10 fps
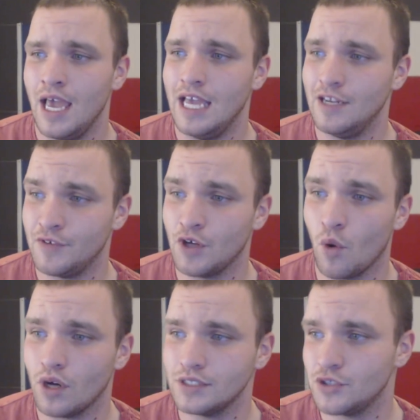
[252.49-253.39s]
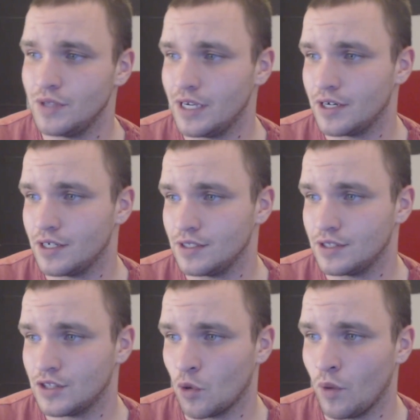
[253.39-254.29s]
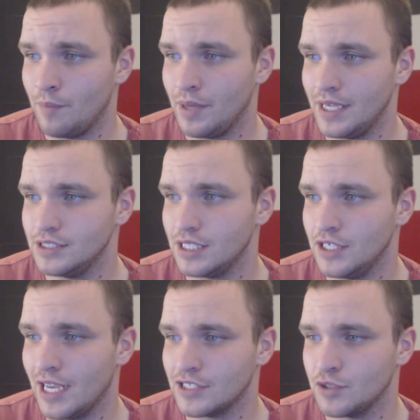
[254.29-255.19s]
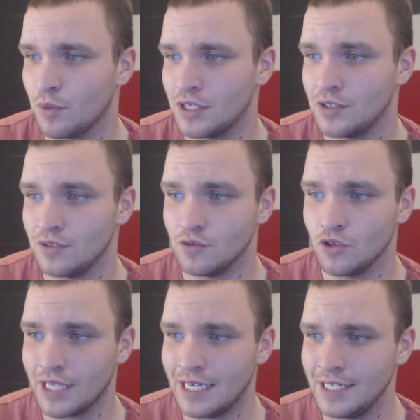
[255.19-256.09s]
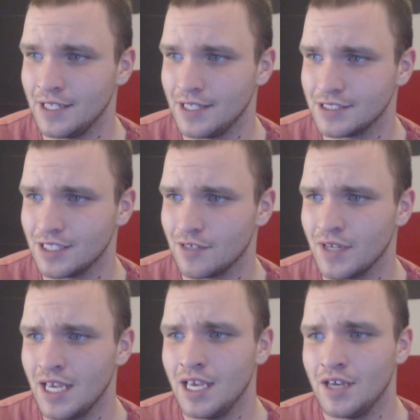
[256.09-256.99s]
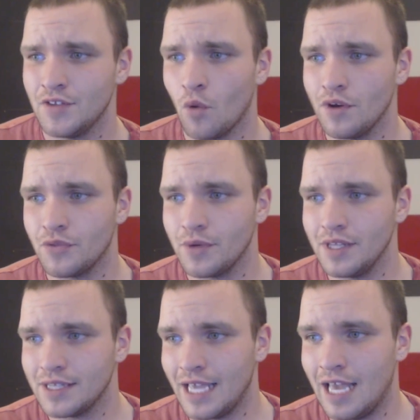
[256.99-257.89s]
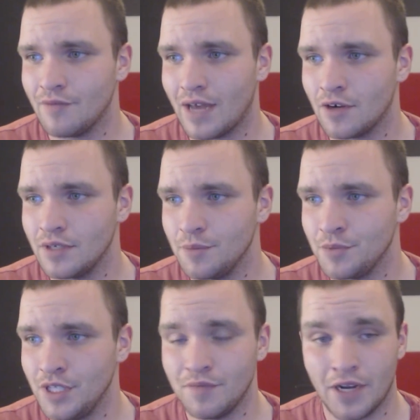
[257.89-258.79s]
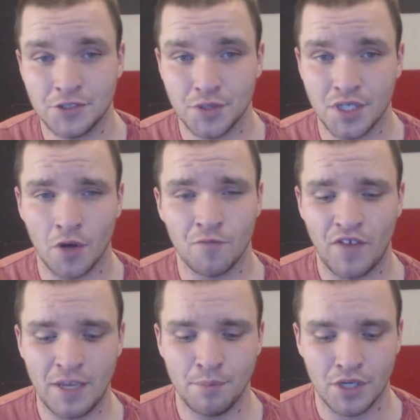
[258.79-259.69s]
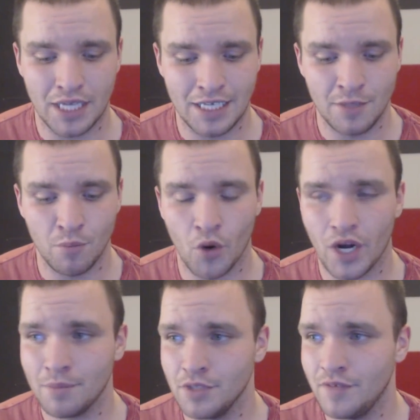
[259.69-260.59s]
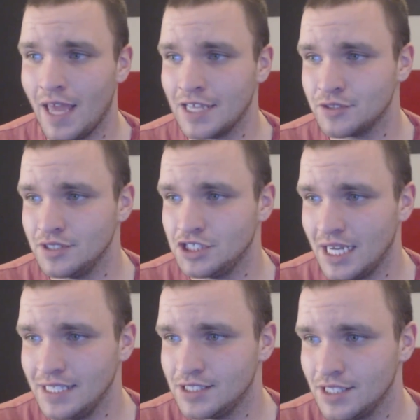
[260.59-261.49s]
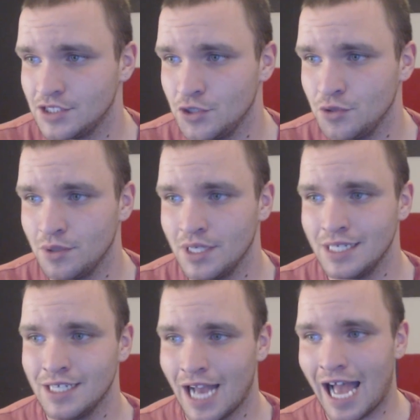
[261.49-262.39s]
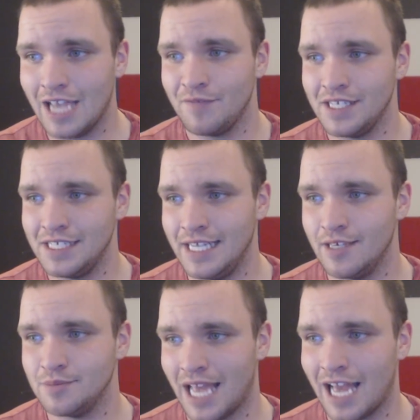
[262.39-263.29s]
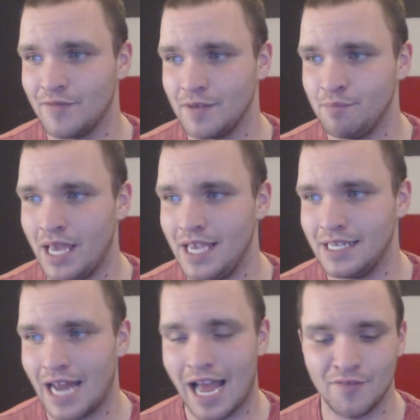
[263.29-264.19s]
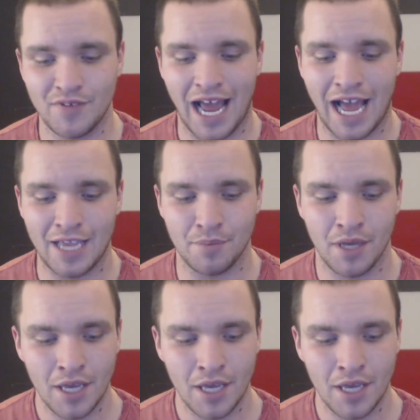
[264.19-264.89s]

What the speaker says: And if you go on to their webpage and you actually want to look at any of this stuff, the only 3 that they have, I don't even believe they're actually called Vapebook anymore. I believe they actually changed it to -Dibs, -Bay, and -Hype.